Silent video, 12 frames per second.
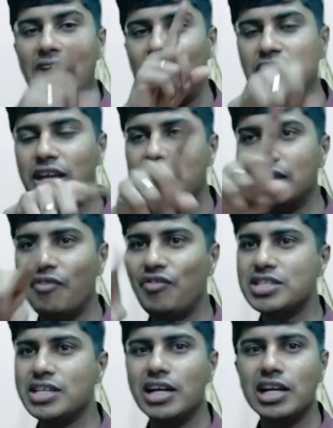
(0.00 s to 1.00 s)
I have taken the
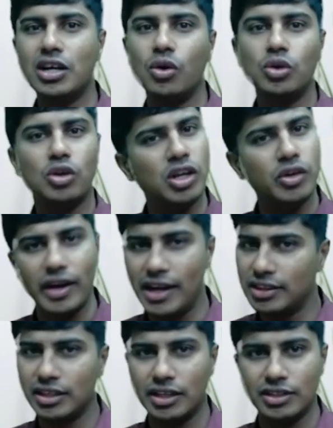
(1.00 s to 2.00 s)
physical count on
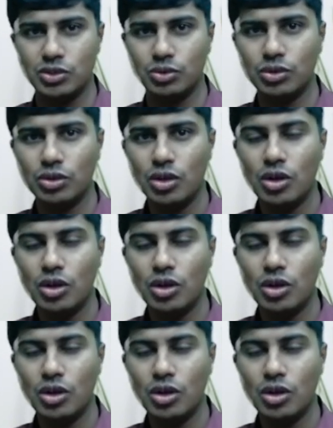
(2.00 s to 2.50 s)
twenty-third June.